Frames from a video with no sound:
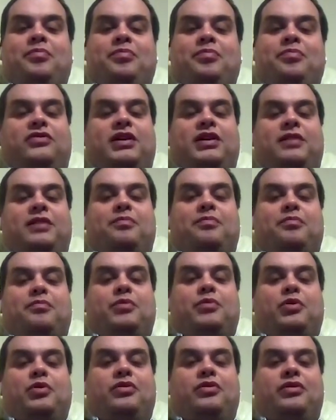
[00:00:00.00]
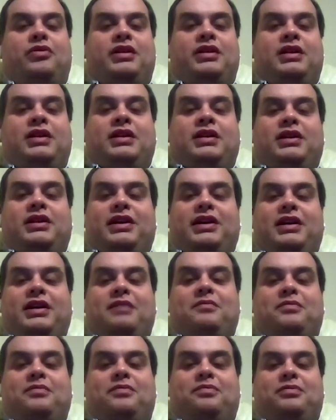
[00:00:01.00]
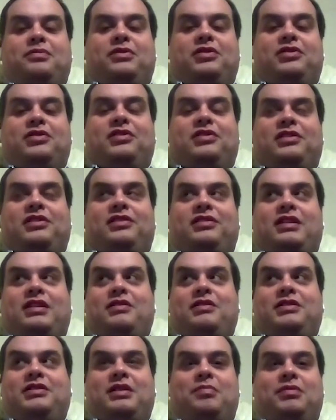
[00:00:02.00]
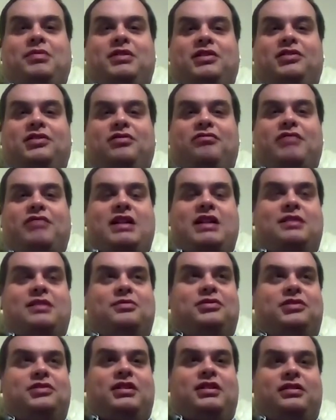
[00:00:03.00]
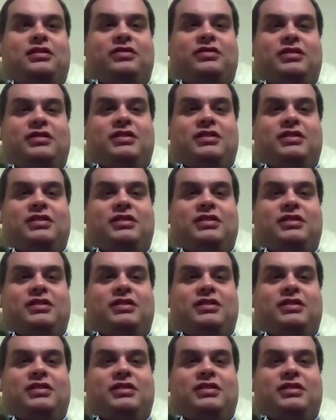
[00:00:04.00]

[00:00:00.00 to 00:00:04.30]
For more just serendipitous and random stuff.